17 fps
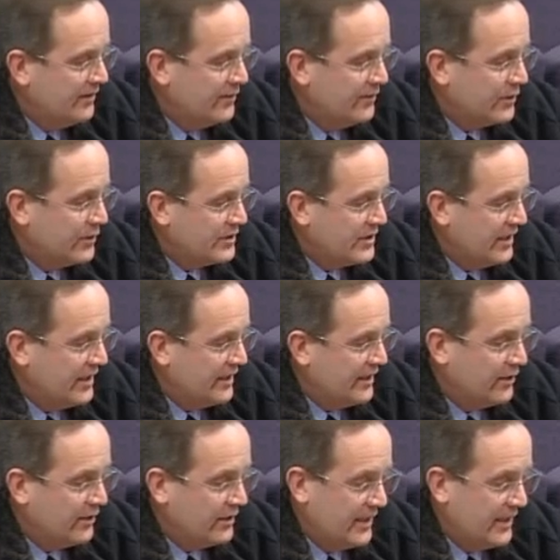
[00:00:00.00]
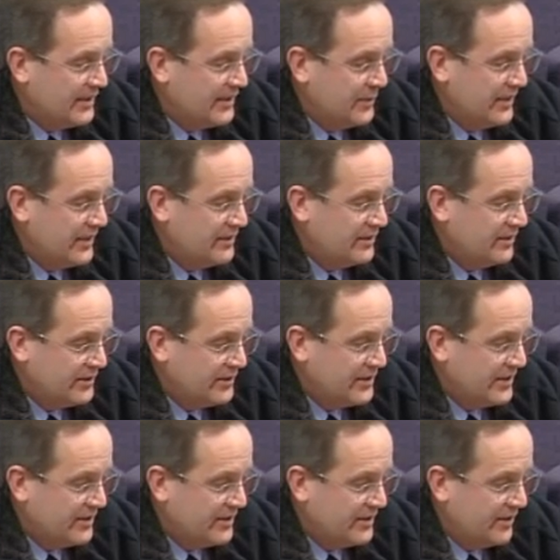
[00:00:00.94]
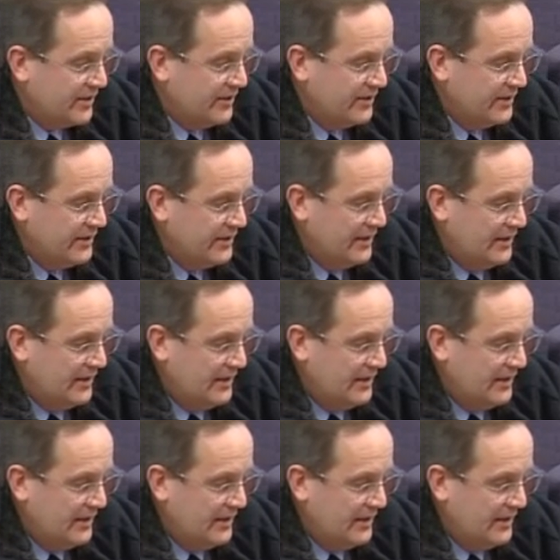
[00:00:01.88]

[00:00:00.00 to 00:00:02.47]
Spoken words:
Unfortunately, her classmate's little sister